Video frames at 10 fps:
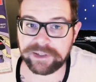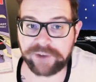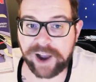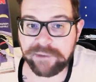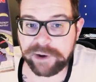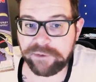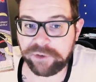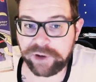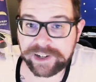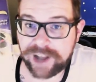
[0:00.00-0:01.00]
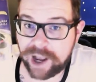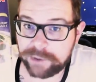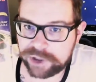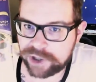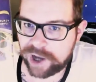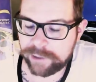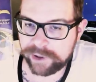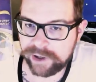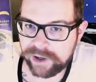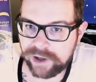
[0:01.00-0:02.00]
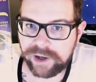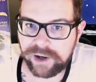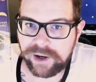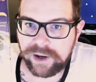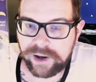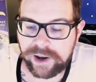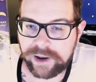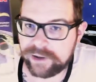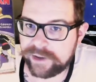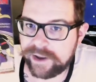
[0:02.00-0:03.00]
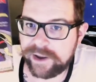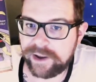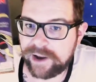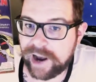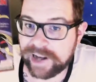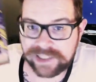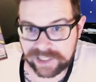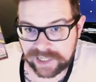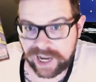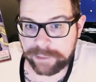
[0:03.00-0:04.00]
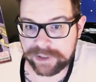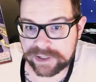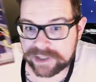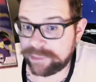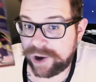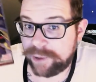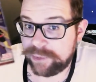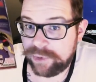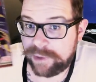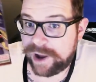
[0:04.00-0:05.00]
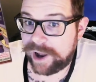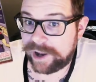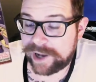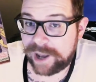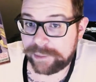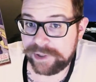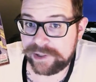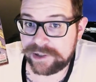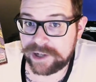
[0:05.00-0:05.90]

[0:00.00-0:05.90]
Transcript: If I'm ever at a comic shop and I see a copy of this, I probably will buy a copy.